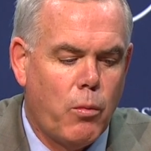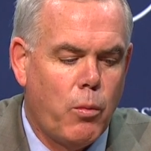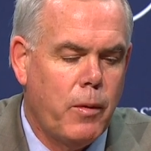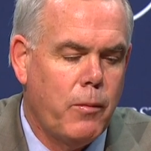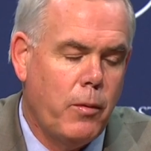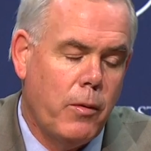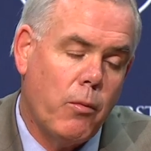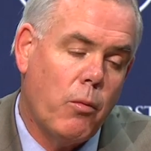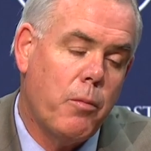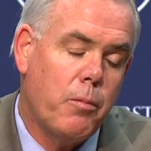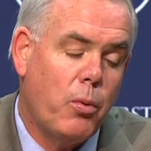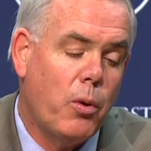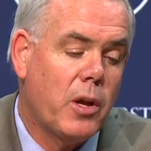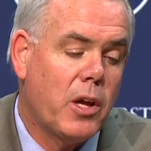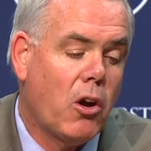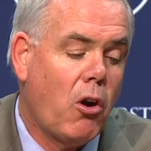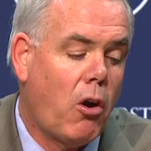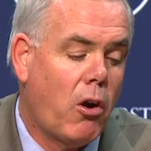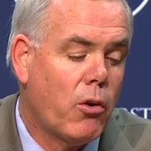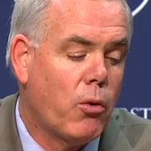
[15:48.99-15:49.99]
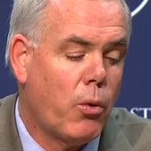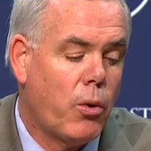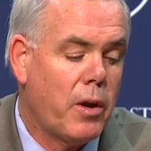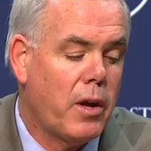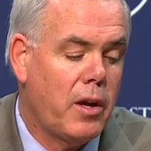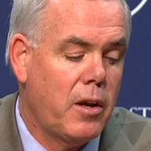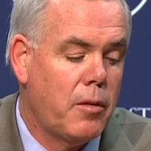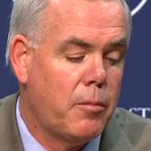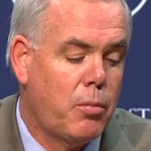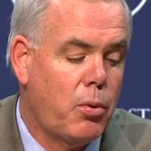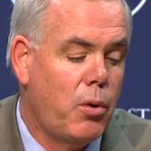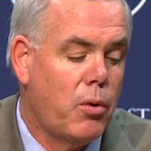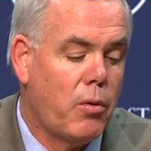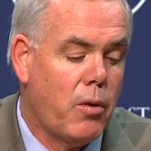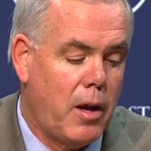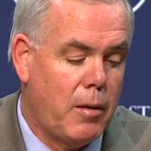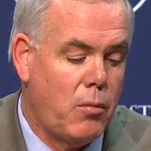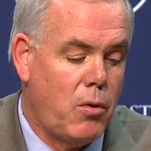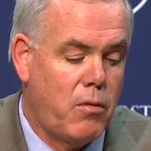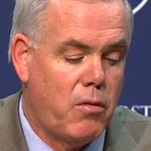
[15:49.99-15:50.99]
we, we, are a pretty guard oriented
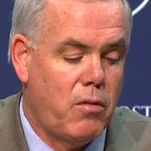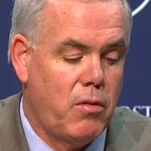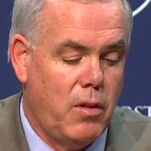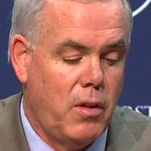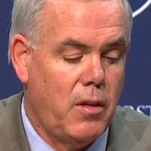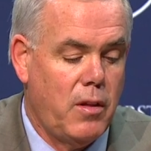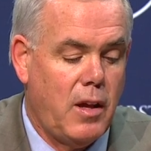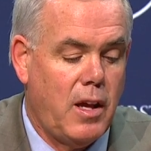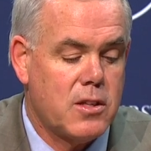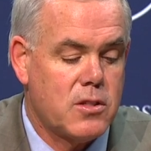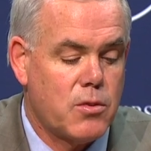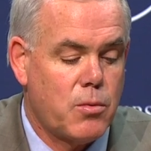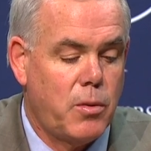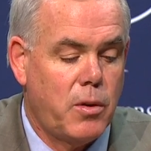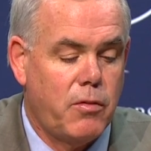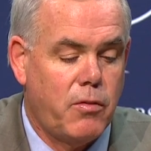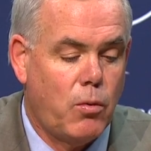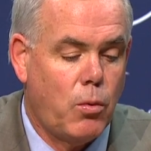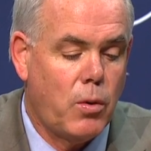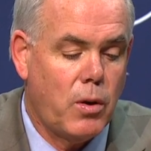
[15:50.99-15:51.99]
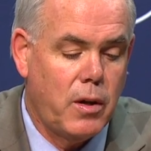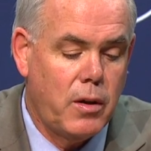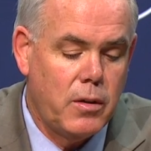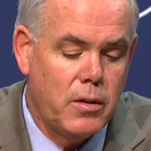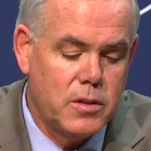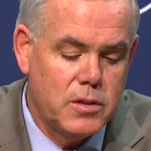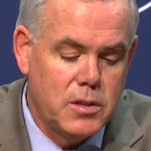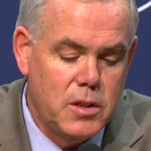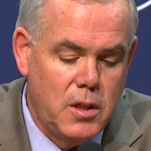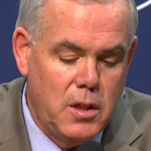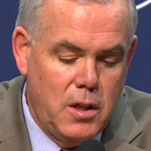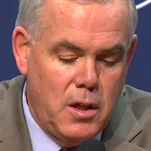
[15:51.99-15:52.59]
program over the, the last three or four years.